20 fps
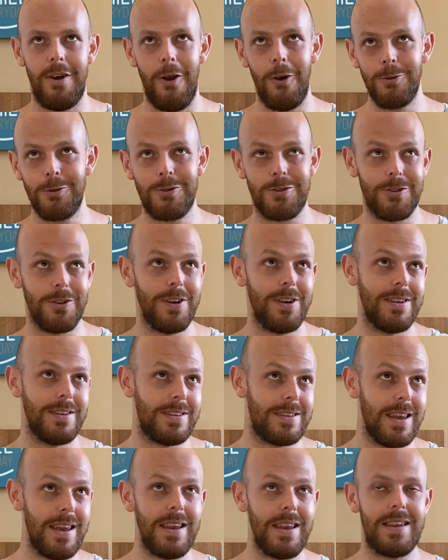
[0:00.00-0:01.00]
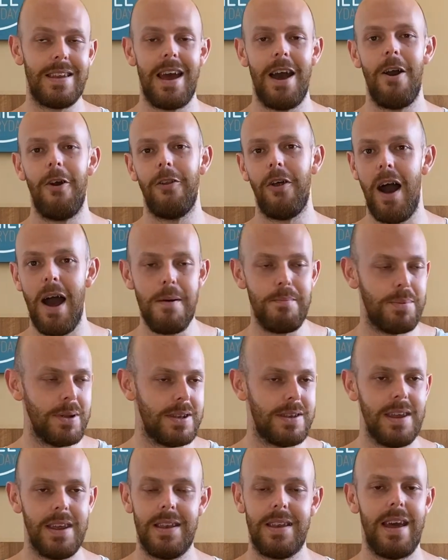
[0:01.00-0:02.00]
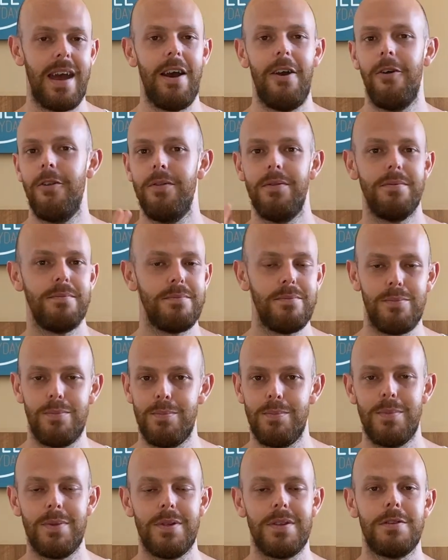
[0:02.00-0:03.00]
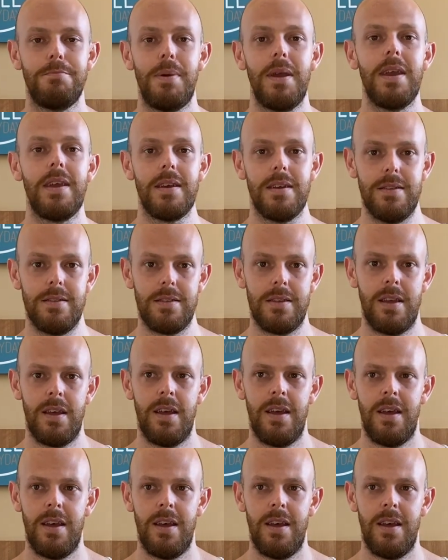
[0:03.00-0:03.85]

ultra detailed, hyper detailed speakers,